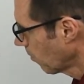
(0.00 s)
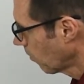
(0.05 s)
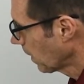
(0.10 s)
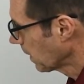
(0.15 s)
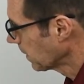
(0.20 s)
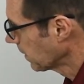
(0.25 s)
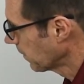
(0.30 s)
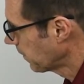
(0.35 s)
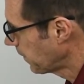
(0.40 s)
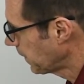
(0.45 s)

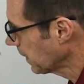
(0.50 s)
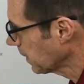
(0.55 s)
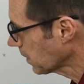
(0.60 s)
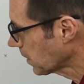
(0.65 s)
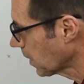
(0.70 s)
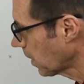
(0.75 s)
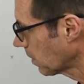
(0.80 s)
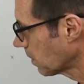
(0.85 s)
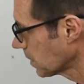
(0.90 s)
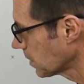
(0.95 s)
When the fill
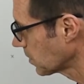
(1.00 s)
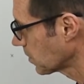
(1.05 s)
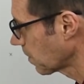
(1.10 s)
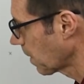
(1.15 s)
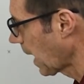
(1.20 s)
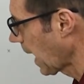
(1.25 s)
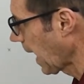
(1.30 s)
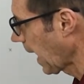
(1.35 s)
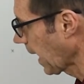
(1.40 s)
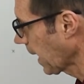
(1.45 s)
coat is
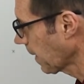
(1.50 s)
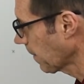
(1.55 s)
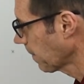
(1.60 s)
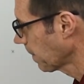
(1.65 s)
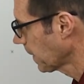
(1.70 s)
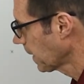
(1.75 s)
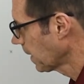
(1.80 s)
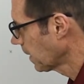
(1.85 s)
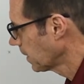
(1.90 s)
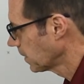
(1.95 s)
dry,
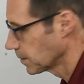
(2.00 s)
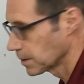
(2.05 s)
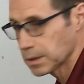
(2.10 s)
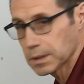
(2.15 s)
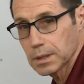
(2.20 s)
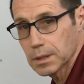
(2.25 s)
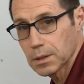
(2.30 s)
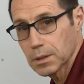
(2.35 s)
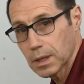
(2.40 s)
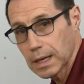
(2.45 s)
you're
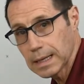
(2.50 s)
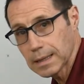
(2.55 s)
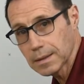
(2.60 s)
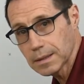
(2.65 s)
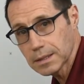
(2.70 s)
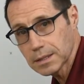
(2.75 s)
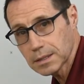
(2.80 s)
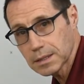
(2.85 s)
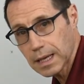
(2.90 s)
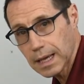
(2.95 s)
going to
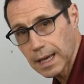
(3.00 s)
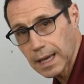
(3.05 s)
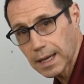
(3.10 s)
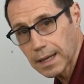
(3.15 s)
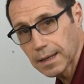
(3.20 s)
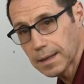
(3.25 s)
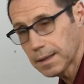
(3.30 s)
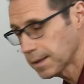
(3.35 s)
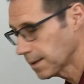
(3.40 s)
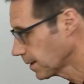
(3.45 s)
lightly
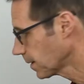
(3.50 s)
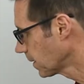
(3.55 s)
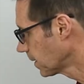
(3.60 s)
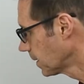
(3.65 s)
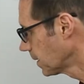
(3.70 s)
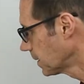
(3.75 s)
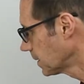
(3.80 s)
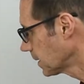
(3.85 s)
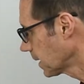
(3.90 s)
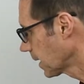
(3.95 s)
sand
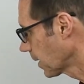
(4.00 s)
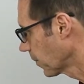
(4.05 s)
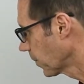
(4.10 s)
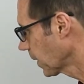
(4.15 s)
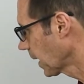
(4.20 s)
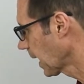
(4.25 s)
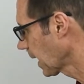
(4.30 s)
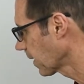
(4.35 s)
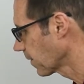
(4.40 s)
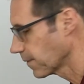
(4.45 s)
and
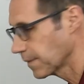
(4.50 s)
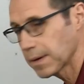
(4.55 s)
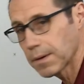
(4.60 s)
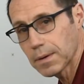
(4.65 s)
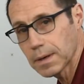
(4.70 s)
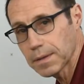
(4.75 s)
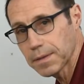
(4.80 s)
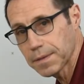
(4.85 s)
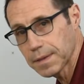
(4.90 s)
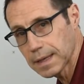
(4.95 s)
apply a
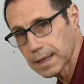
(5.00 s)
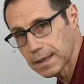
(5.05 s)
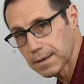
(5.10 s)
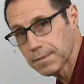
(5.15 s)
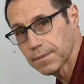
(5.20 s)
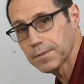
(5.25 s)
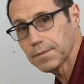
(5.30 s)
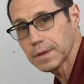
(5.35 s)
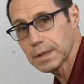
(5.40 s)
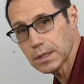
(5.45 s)
very thin
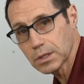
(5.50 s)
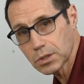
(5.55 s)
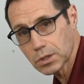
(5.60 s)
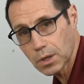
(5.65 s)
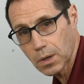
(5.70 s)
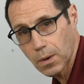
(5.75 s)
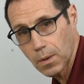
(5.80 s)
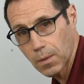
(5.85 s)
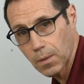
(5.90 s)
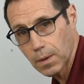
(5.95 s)
finish
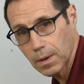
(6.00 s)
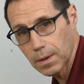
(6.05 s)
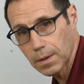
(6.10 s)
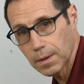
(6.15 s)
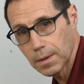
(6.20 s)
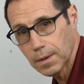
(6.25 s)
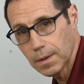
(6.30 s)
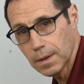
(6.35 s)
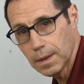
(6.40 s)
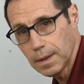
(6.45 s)
coat.
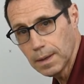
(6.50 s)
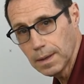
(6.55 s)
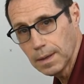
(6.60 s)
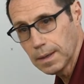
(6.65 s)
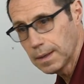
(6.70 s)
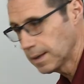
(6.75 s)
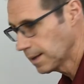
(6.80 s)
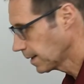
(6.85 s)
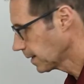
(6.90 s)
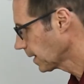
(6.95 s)

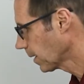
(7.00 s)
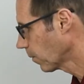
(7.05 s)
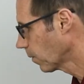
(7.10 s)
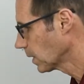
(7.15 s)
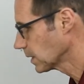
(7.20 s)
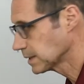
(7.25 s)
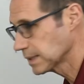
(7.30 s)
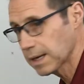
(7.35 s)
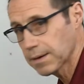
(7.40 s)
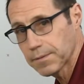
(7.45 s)
Then
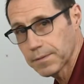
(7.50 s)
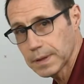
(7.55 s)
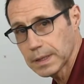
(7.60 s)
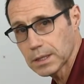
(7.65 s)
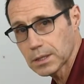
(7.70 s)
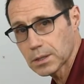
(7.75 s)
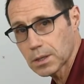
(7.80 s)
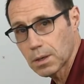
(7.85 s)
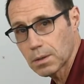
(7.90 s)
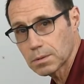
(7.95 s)
once that
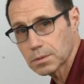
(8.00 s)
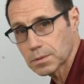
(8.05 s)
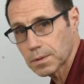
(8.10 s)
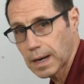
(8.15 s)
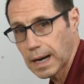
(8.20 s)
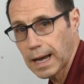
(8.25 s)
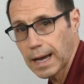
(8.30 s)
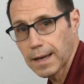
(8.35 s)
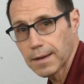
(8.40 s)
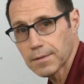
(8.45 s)
finish coat
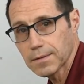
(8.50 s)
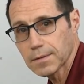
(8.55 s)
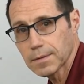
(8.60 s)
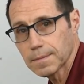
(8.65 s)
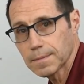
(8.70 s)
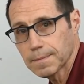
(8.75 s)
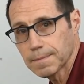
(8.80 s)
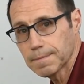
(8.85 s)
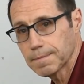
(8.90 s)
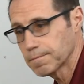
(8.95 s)
dries,
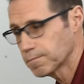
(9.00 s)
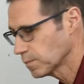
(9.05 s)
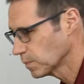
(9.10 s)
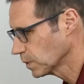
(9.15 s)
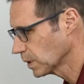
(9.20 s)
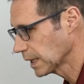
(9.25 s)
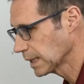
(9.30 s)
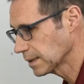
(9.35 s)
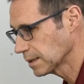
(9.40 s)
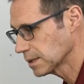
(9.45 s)

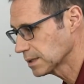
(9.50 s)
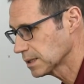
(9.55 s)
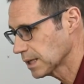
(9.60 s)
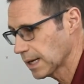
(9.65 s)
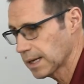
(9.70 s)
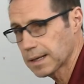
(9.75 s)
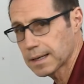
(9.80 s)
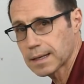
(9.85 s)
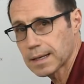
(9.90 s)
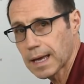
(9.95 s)
lightly
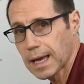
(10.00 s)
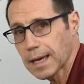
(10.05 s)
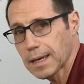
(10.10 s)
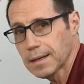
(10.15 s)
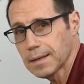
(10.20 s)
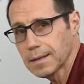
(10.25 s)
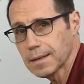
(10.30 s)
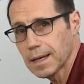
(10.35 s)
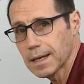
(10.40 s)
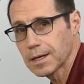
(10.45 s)
sand
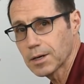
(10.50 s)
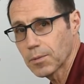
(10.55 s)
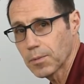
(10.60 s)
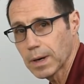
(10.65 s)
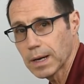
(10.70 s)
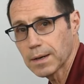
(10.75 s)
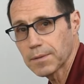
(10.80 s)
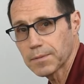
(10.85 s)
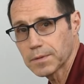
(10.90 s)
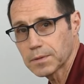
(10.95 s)
again and you're
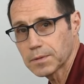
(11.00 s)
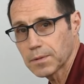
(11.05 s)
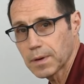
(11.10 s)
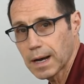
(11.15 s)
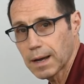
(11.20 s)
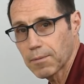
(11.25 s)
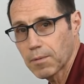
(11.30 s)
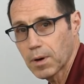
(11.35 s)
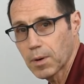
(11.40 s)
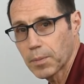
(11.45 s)
ready for
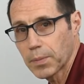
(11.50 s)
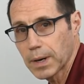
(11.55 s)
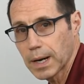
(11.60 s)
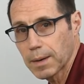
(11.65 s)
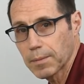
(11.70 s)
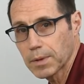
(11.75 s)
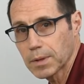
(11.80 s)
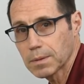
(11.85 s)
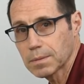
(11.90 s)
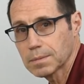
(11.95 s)
drywall
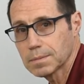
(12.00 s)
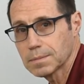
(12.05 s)
primer.